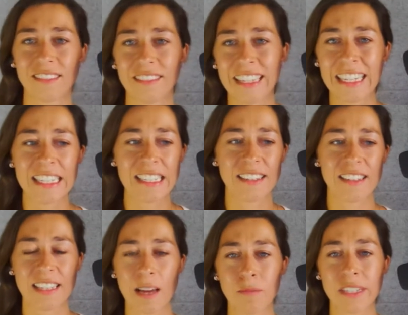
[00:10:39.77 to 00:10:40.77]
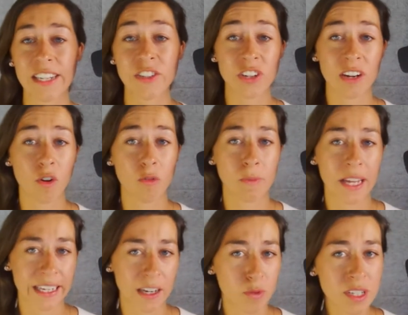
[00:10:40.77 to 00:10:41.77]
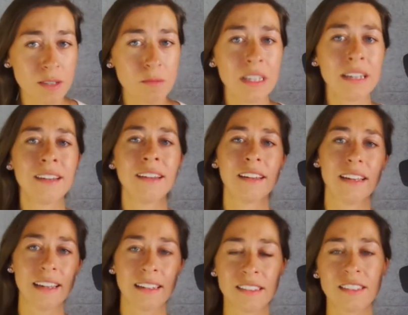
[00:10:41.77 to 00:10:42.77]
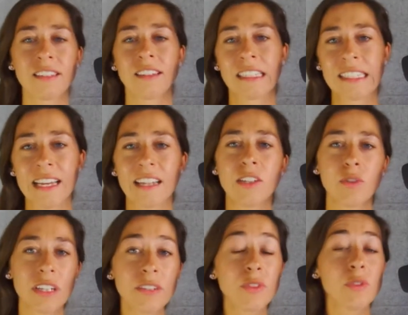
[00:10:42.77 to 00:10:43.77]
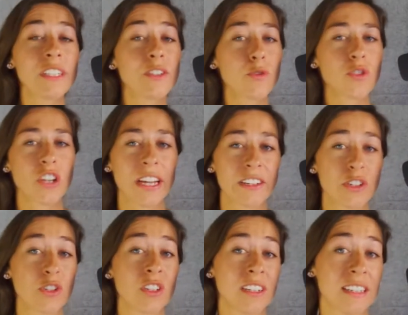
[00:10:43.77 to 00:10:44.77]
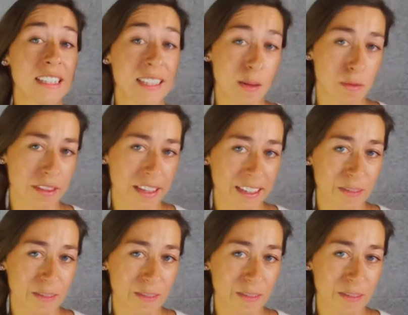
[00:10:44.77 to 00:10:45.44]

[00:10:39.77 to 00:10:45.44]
there is some danger of plagiarism and tell you if you need to change something.